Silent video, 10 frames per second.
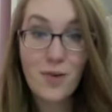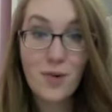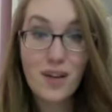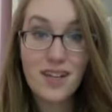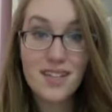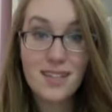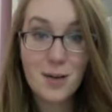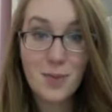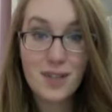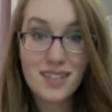was a
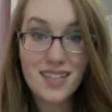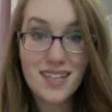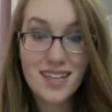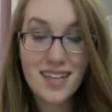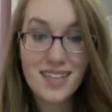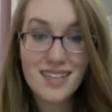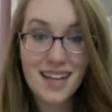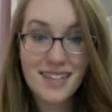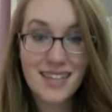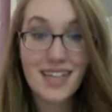pretty
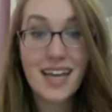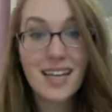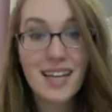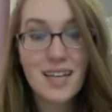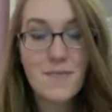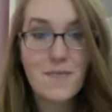sassy lady.